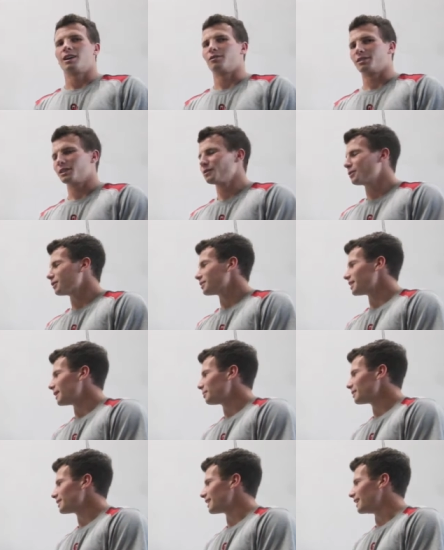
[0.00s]
A real-world
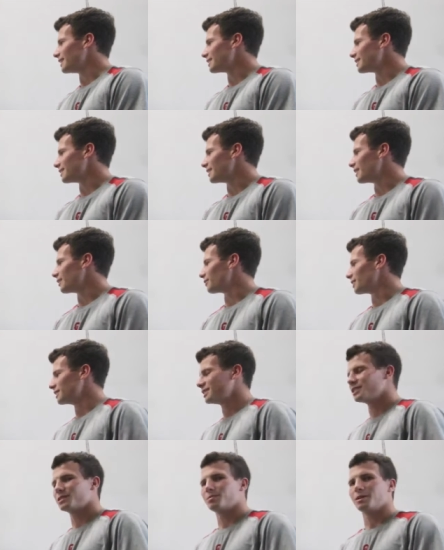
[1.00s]
application of
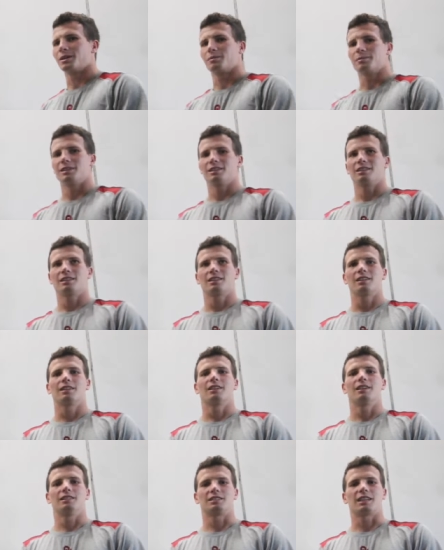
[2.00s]
this experiment
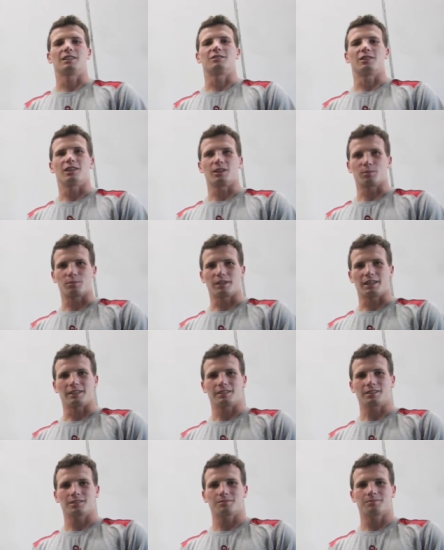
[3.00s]
is hydraulic
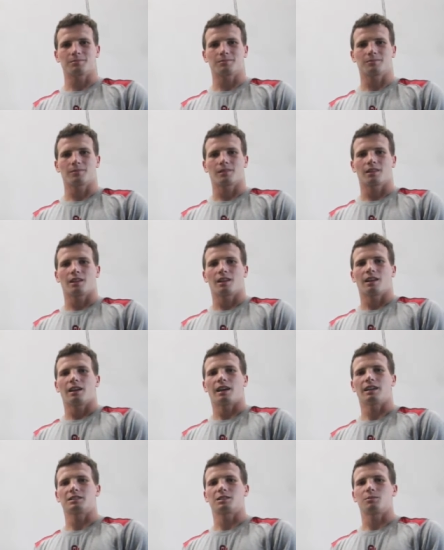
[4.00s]
brakes.
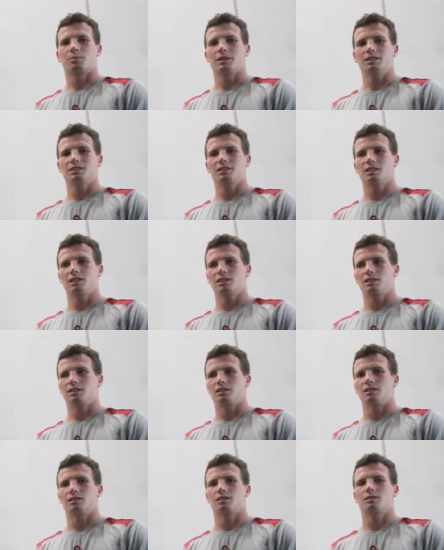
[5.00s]
As the
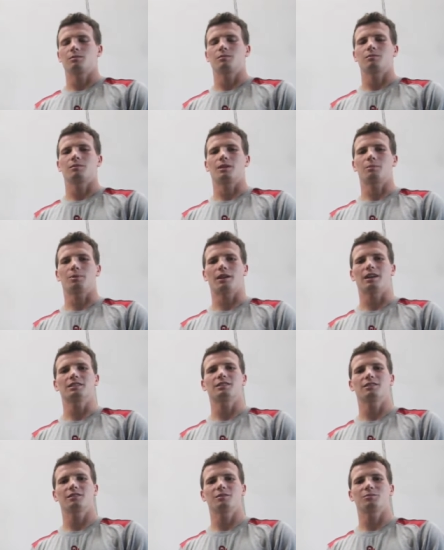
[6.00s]
piston
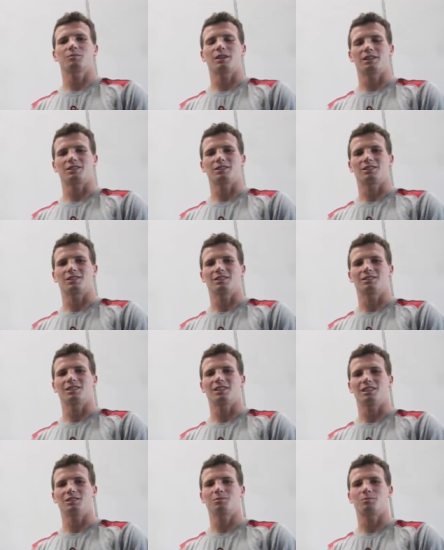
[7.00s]
applies a pressure to
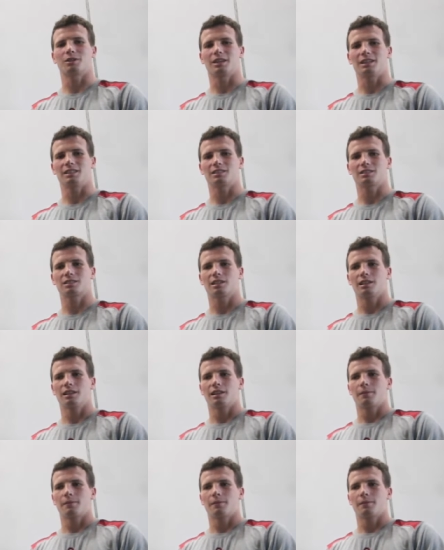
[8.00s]
these brakes,